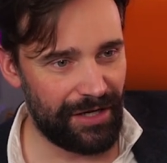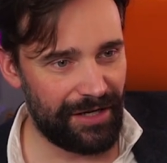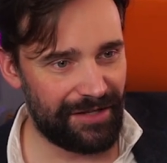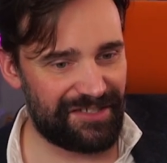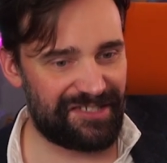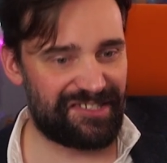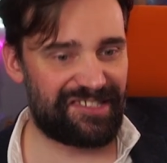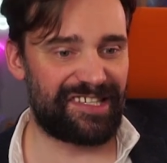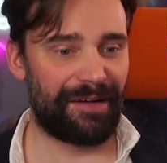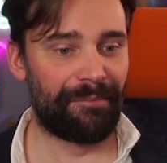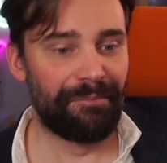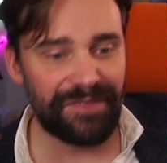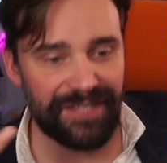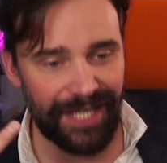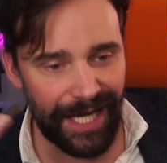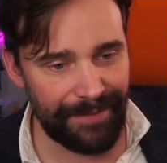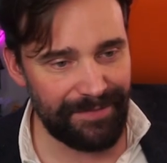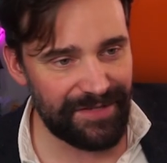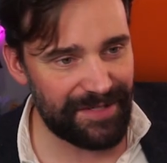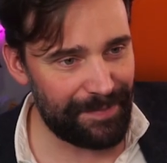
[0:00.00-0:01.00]

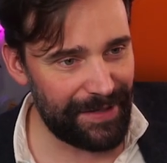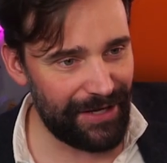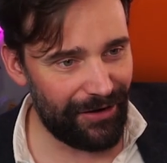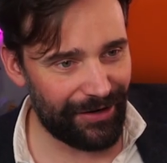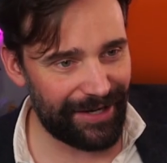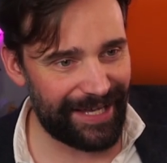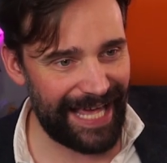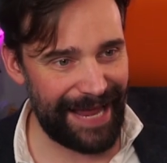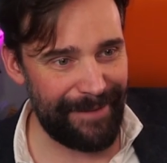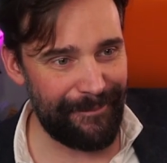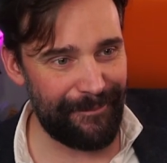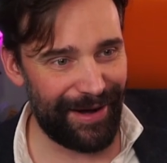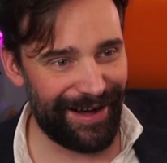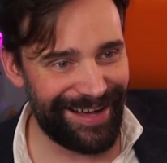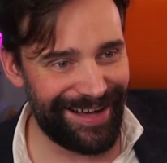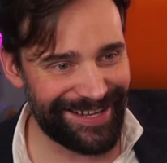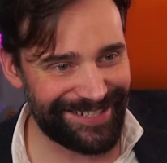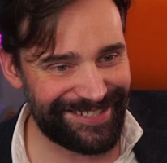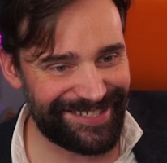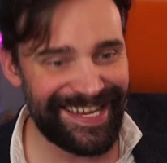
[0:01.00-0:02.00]
sometimes be on Game
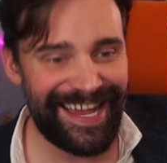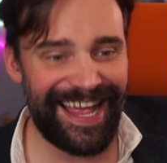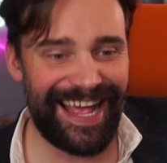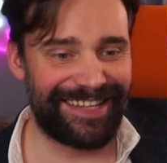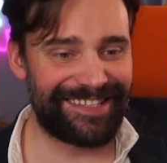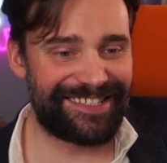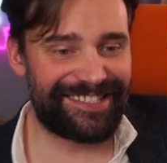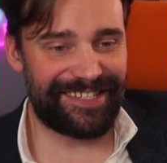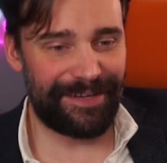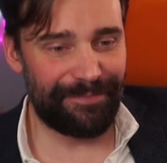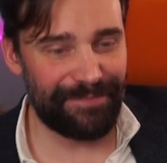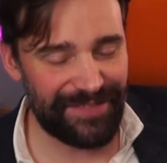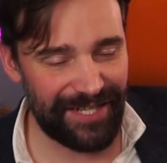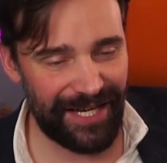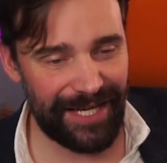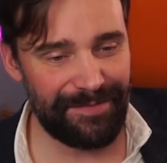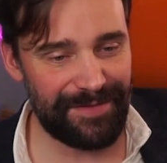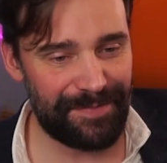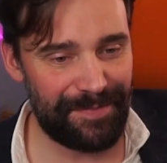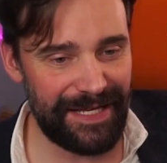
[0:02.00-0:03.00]
Pass and
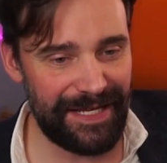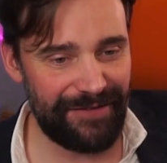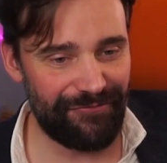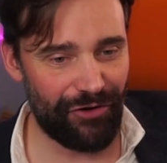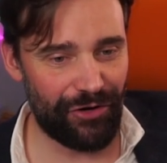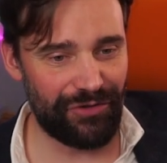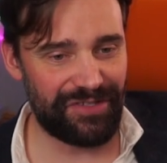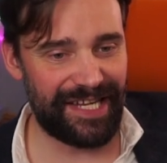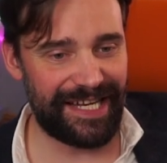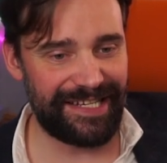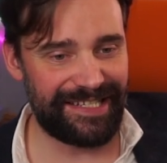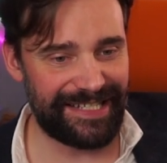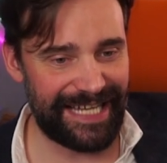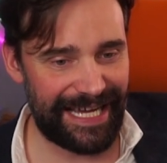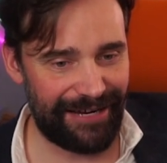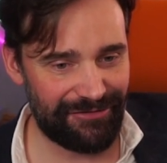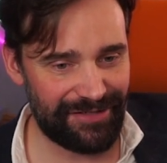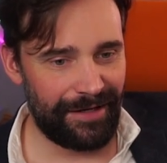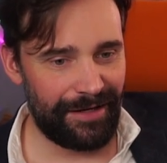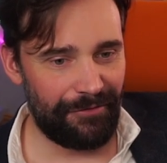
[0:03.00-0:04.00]
sometimes be rotated
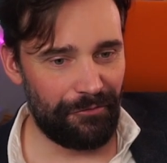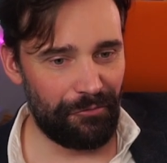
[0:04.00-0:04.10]
out,